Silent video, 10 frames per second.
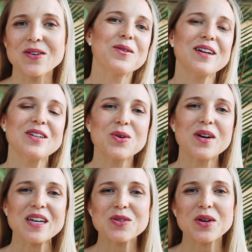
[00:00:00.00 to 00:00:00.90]
We're in
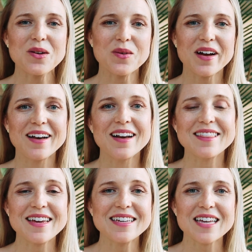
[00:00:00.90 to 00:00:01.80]
2021,
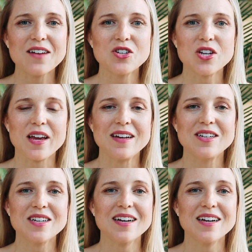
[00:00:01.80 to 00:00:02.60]
things have changed,